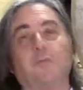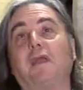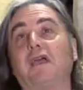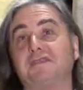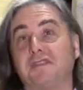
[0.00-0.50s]

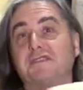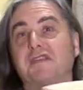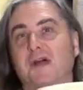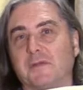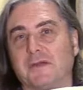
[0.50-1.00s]
plays this
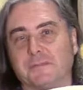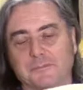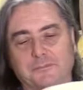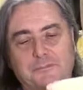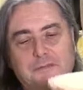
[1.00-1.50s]
drummer,
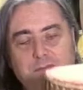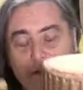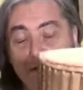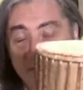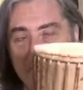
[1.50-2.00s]

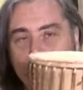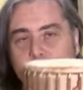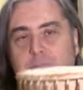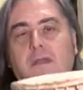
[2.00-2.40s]
this drum.